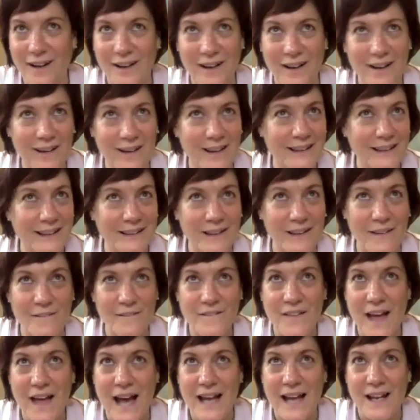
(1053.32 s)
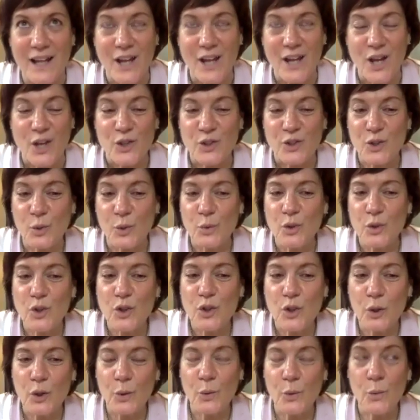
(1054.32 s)
I love that. So
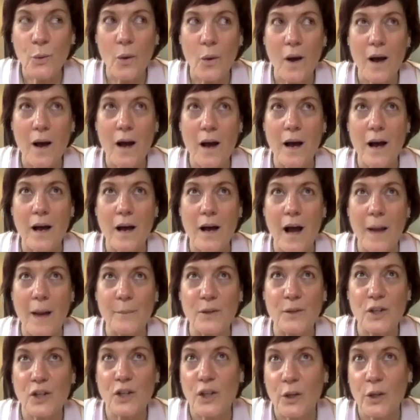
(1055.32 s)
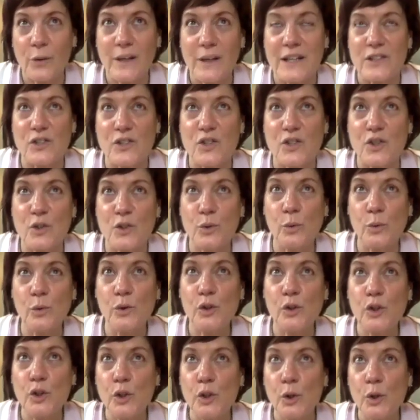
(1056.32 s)
I'm curious, do
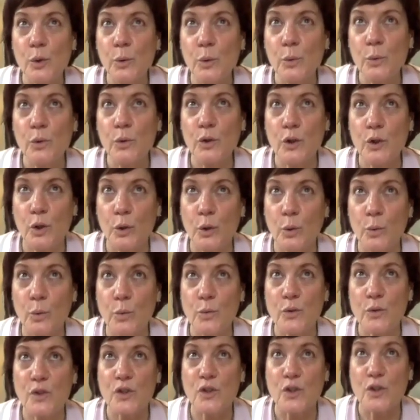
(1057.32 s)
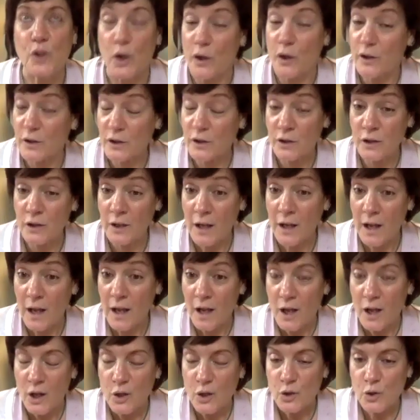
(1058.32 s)
you use certain
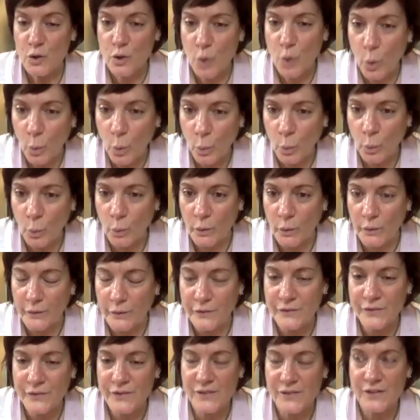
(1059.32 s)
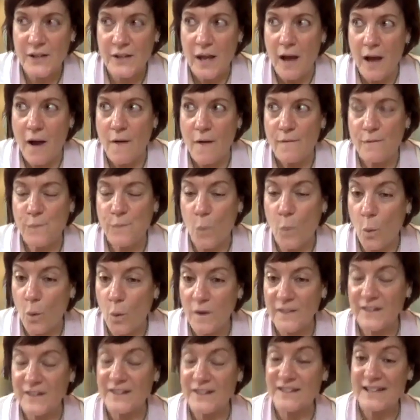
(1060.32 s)
tools
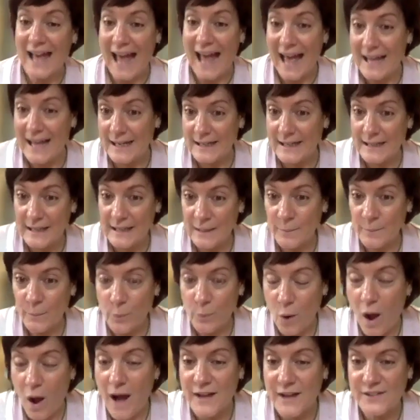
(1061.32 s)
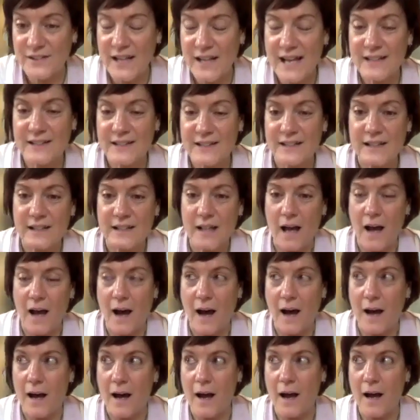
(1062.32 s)
for this editing process
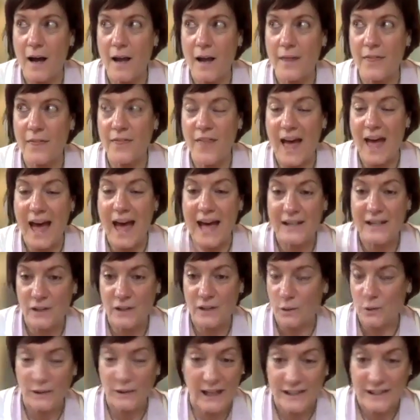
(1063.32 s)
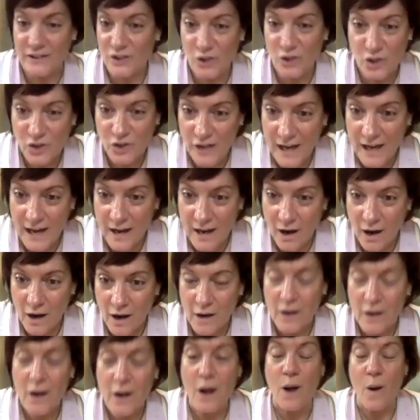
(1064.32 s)
that you'd like to
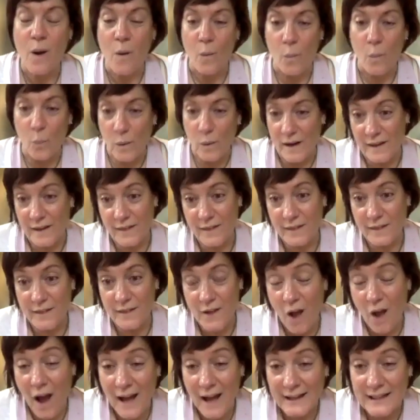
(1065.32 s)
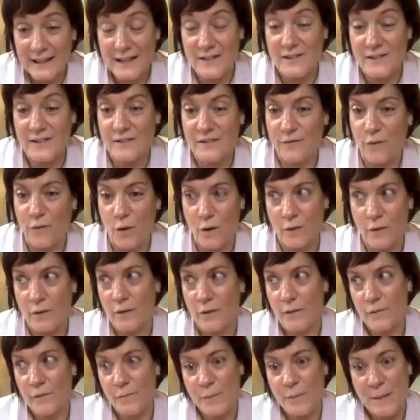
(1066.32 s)
share with the audience
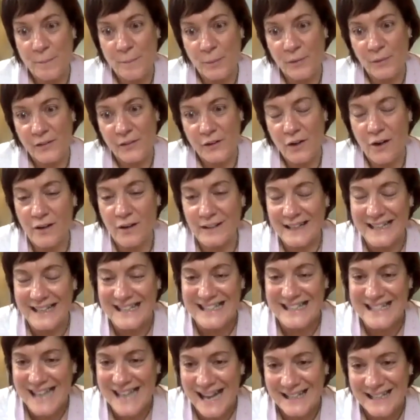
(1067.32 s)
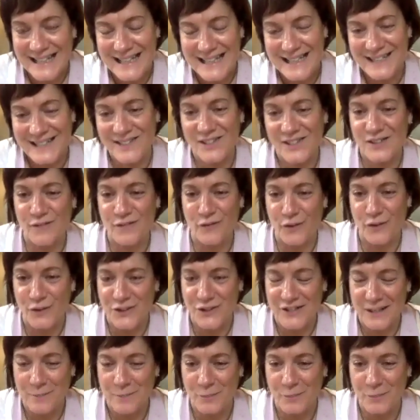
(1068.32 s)
for people that are like techies per se?